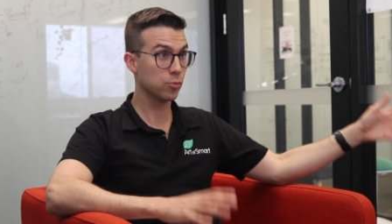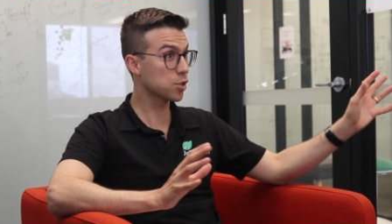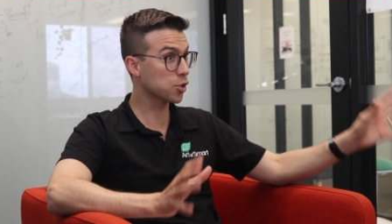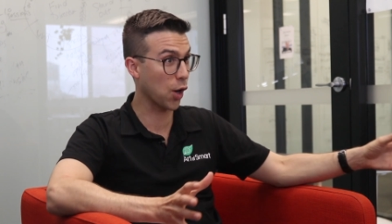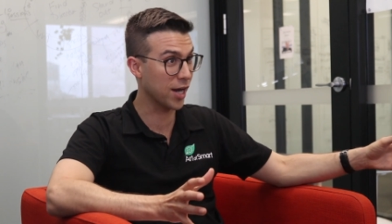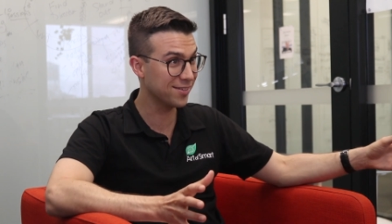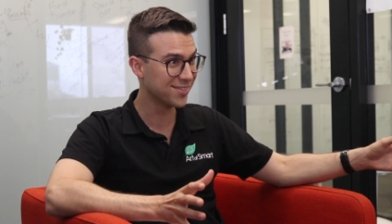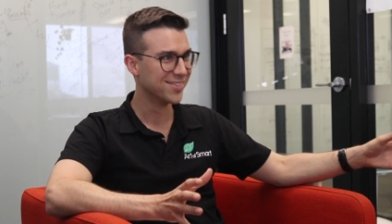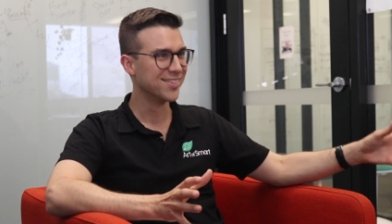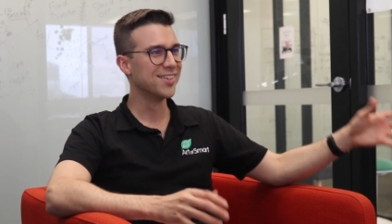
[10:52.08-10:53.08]
Which is great.
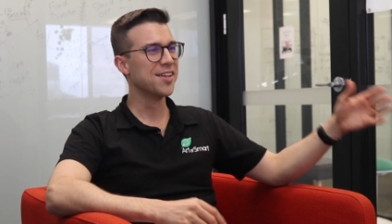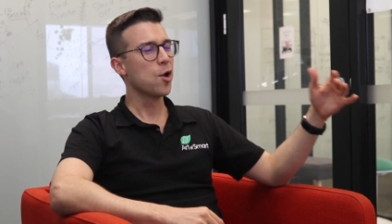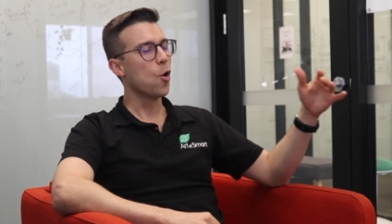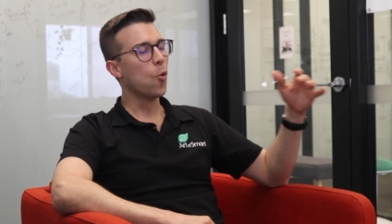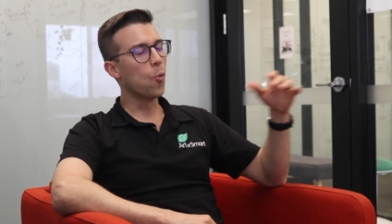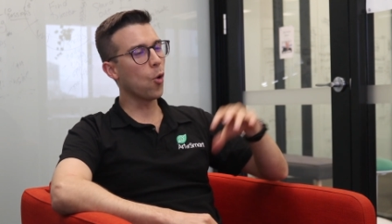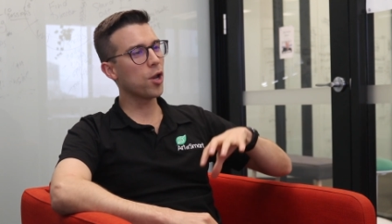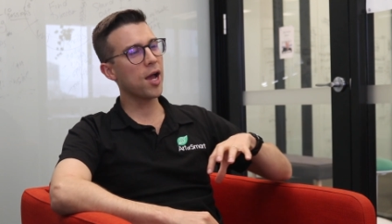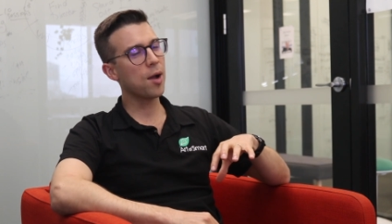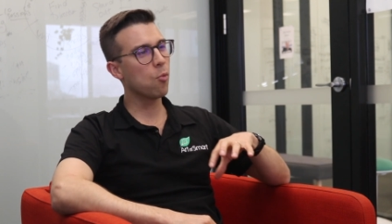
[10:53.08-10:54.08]

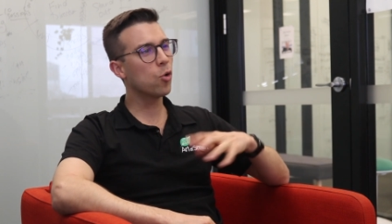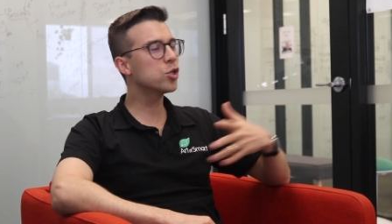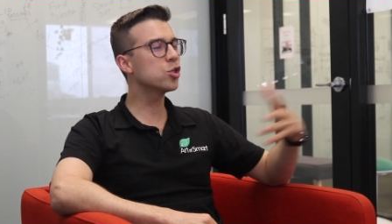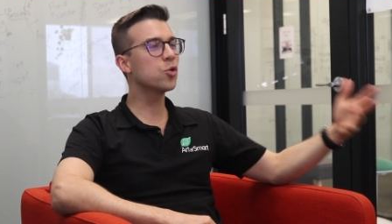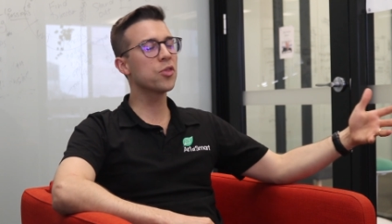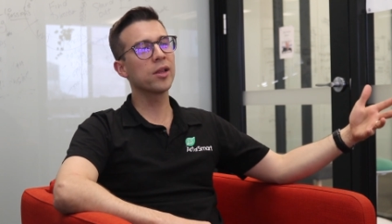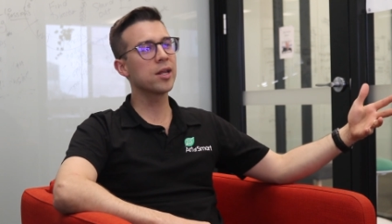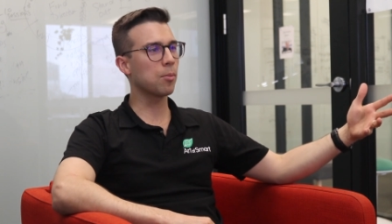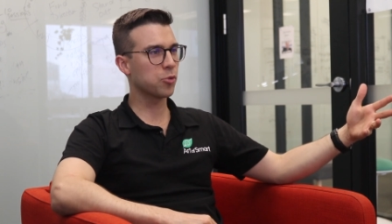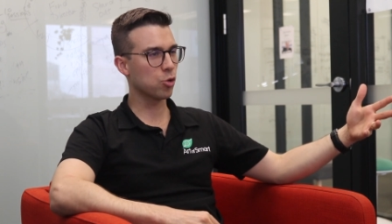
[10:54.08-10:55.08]
What did you do in the
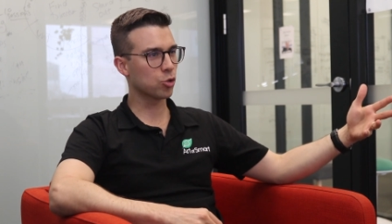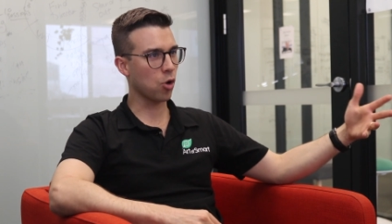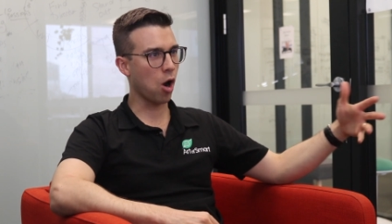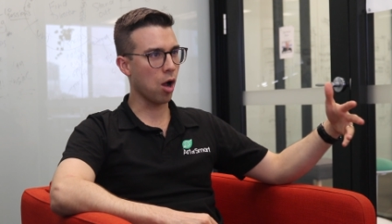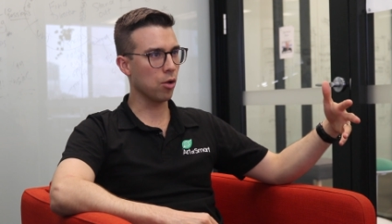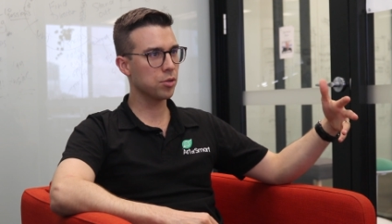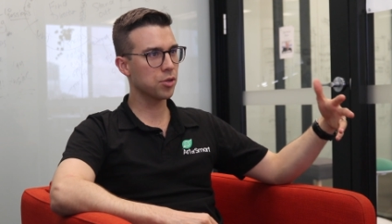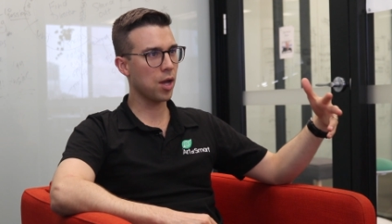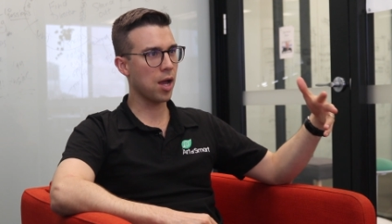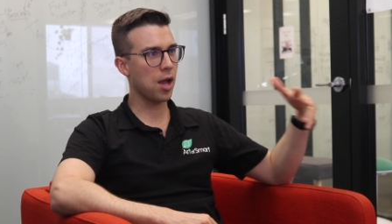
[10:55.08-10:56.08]
lead up to your trials
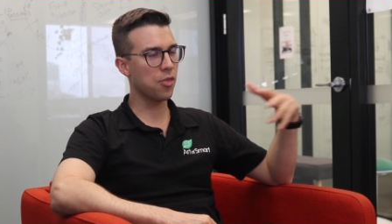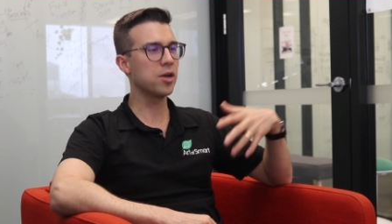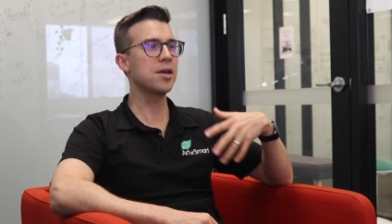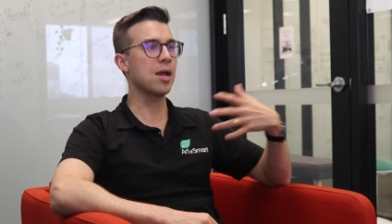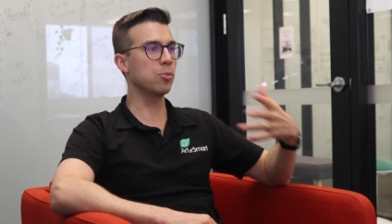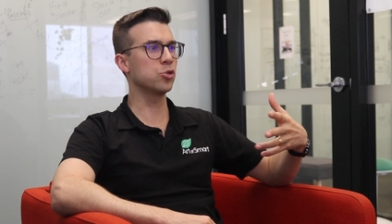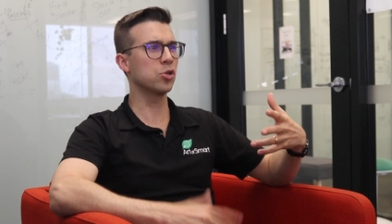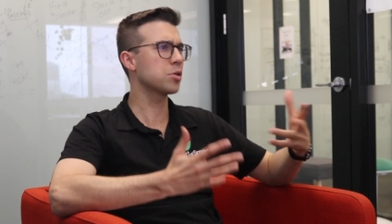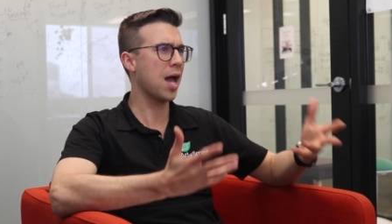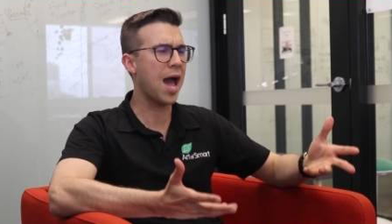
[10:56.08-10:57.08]
that enabled
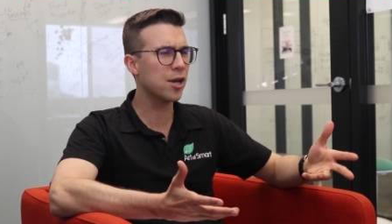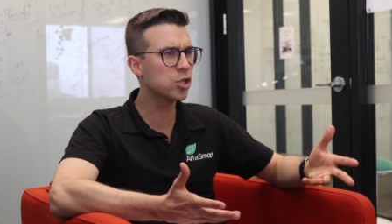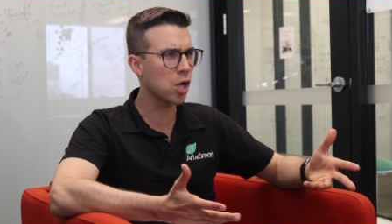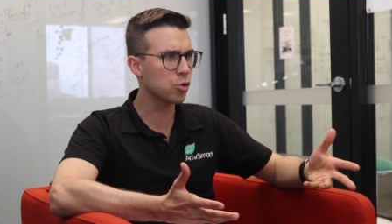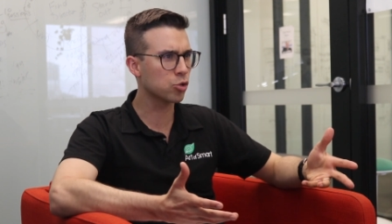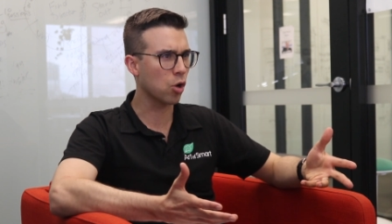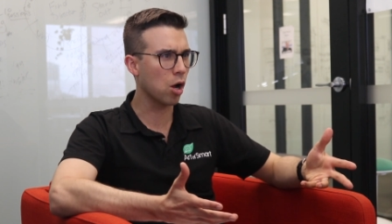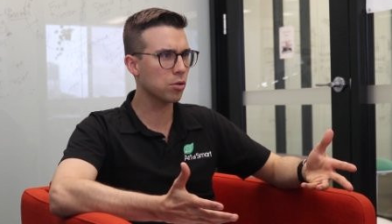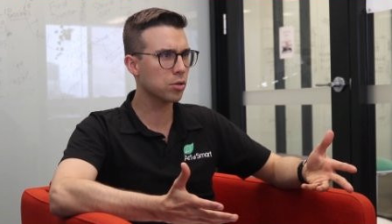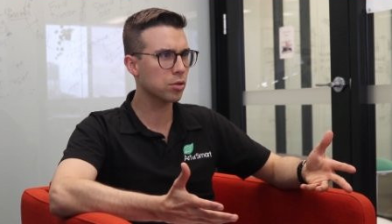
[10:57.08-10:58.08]
you? Because how did you go in your
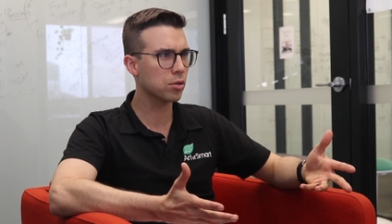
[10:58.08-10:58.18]
trials?